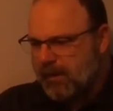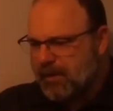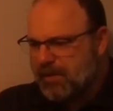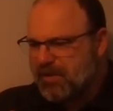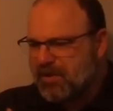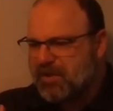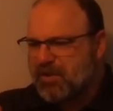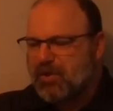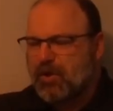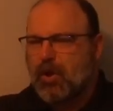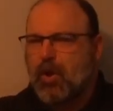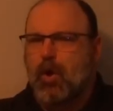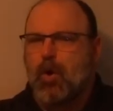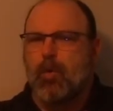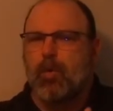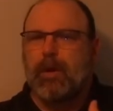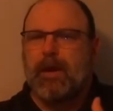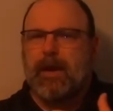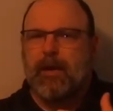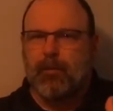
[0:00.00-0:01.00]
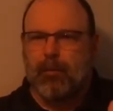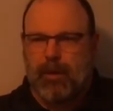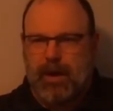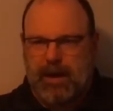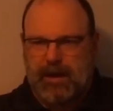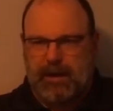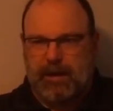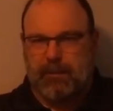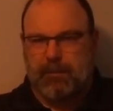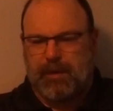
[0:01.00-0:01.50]
slowly
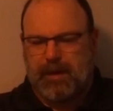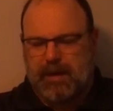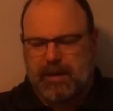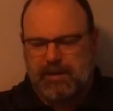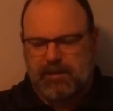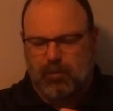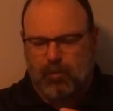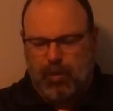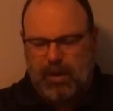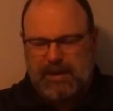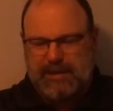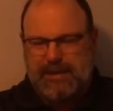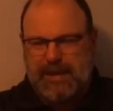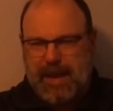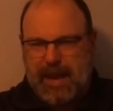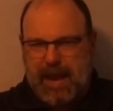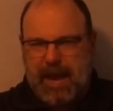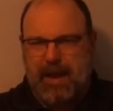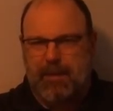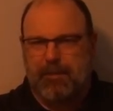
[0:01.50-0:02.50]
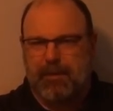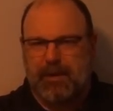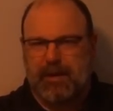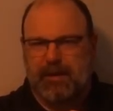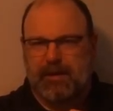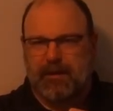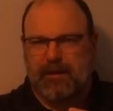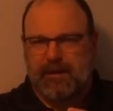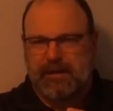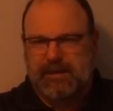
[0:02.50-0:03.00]
ready because what's
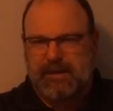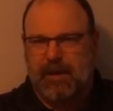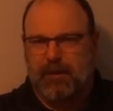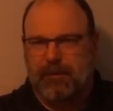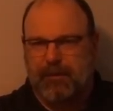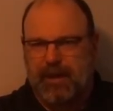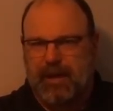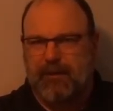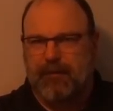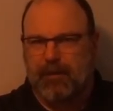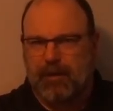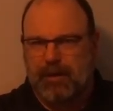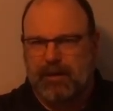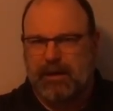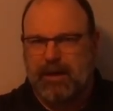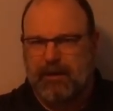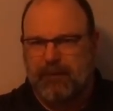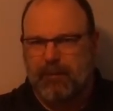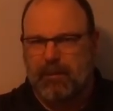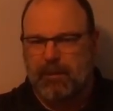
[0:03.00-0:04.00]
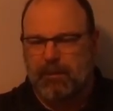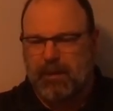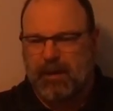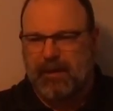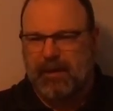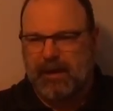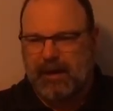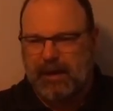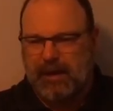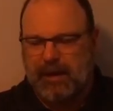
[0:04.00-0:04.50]
happening to the South African government by
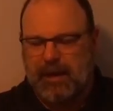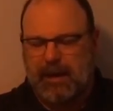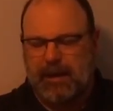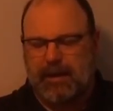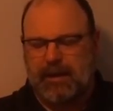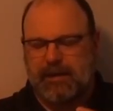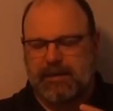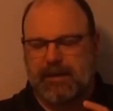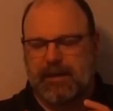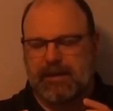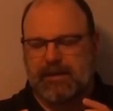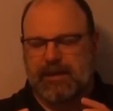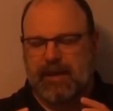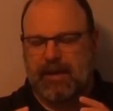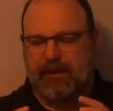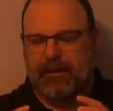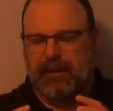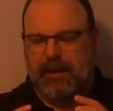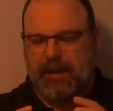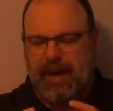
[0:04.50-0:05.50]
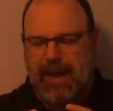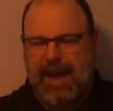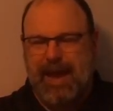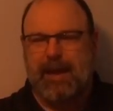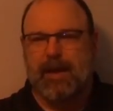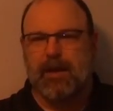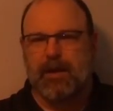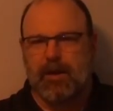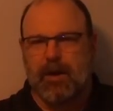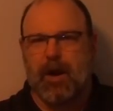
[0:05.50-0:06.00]
the late 80s is that the
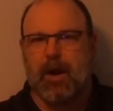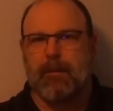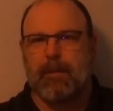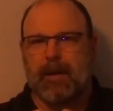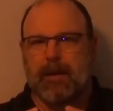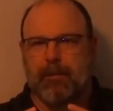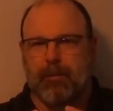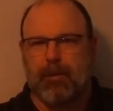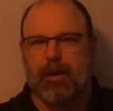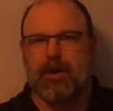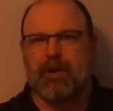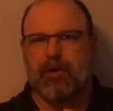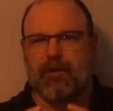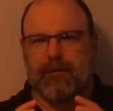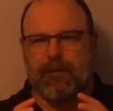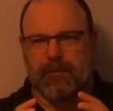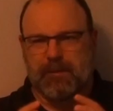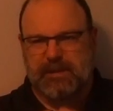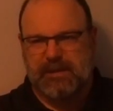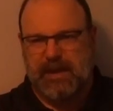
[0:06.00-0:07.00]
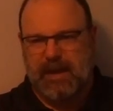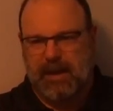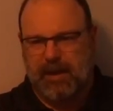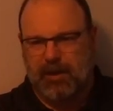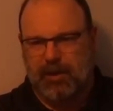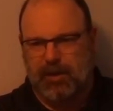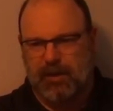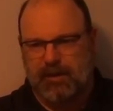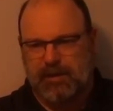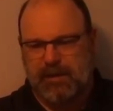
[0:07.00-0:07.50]
economic pressure from
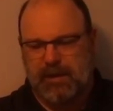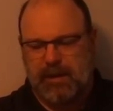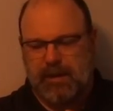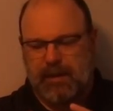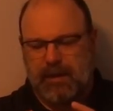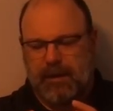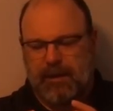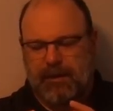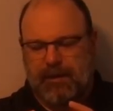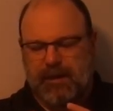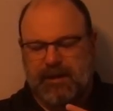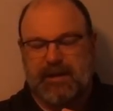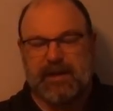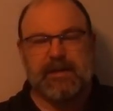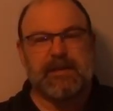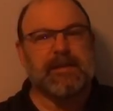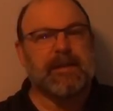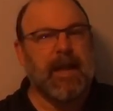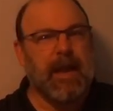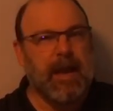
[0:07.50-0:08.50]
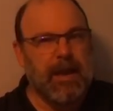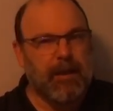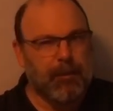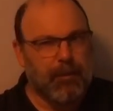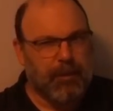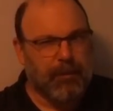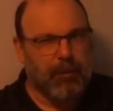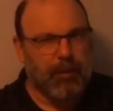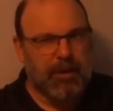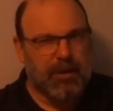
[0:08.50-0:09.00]
sanctions, the disdain
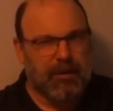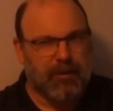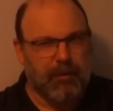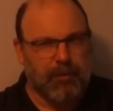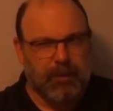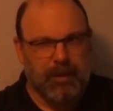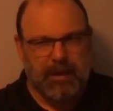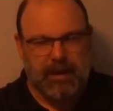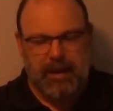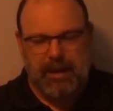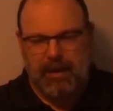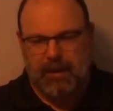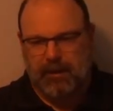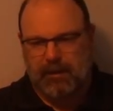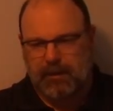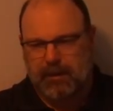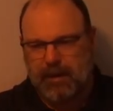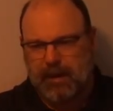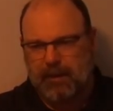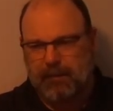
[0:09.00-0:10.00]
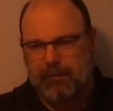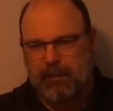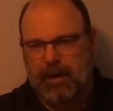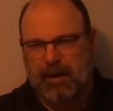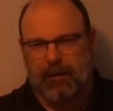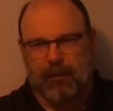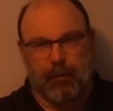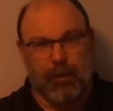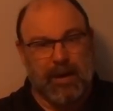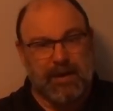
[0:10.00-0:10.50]
with which they're being held at by
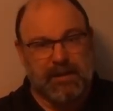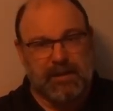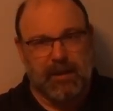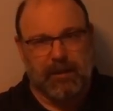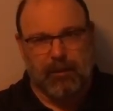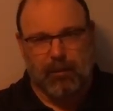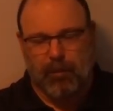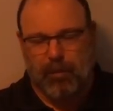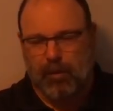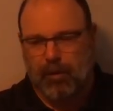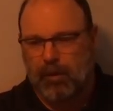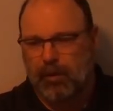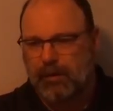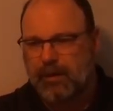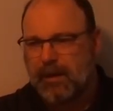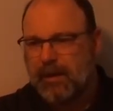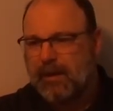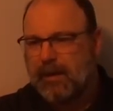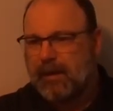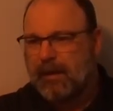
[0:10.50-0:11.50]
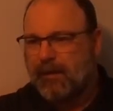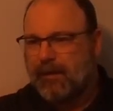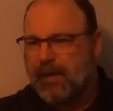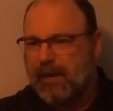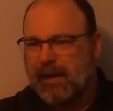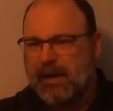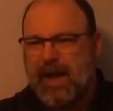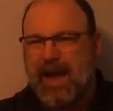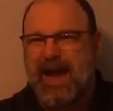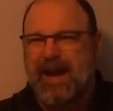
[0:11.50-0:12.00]
the rest of the world, the
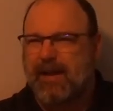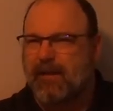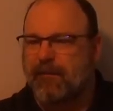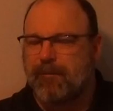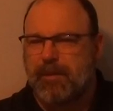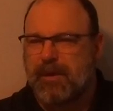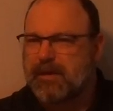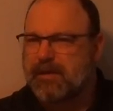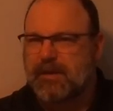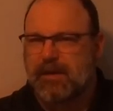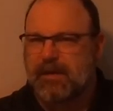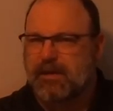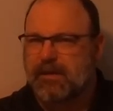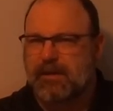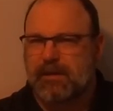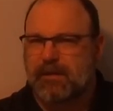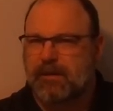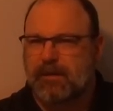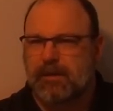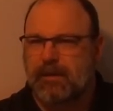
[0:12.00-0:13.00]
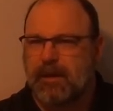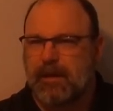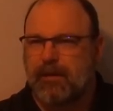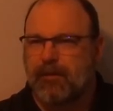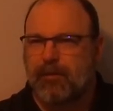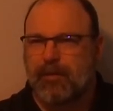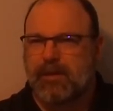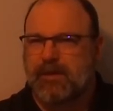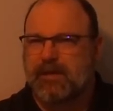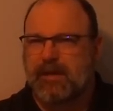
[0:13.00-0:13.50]
lack of business
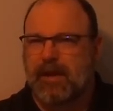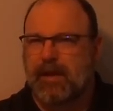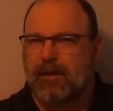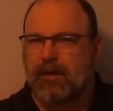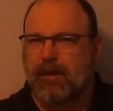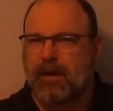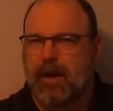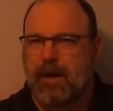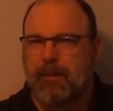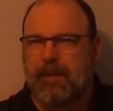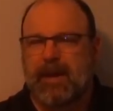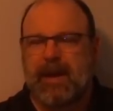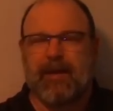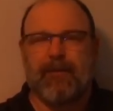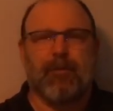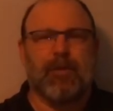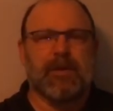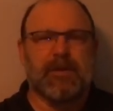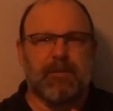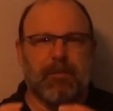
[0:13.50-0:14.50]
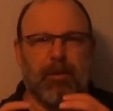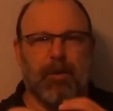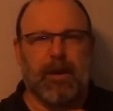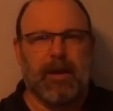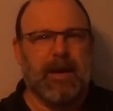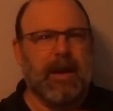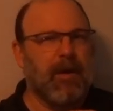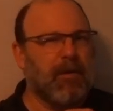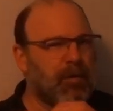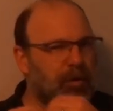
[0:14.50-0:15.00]
interests that are coming, everyone's
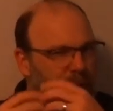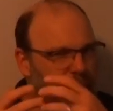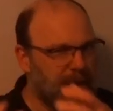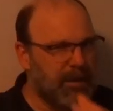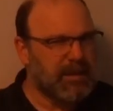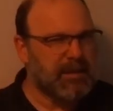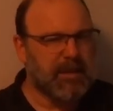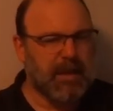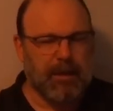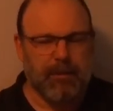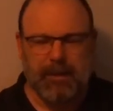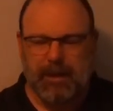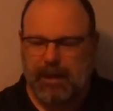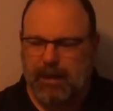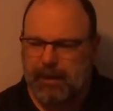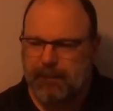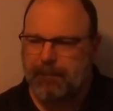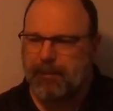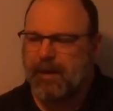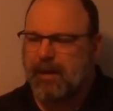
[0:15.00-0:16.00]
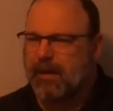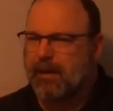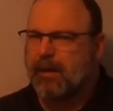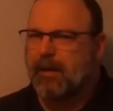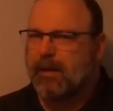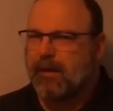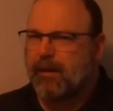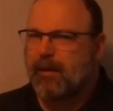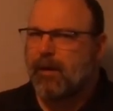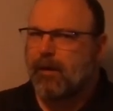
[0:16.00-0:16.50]
pulling out, nobody's coming in,
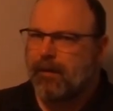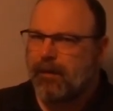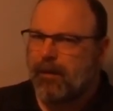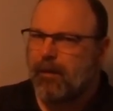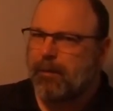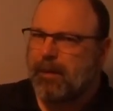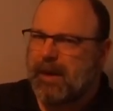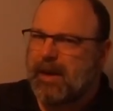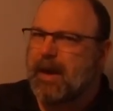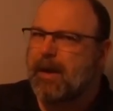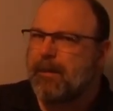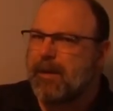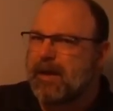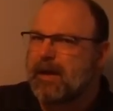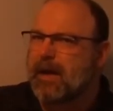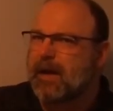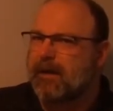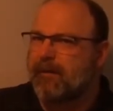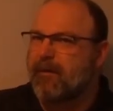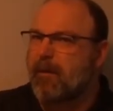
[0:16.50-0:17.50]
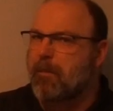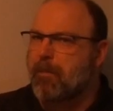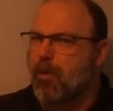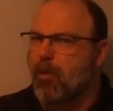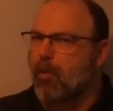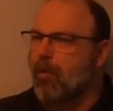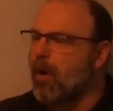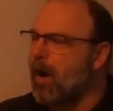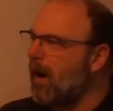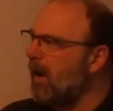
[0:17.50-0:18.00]
they're, they're becoming kind of a
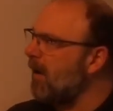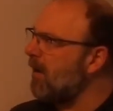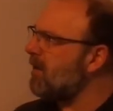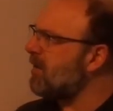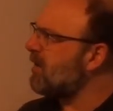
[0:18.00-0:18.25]
pariah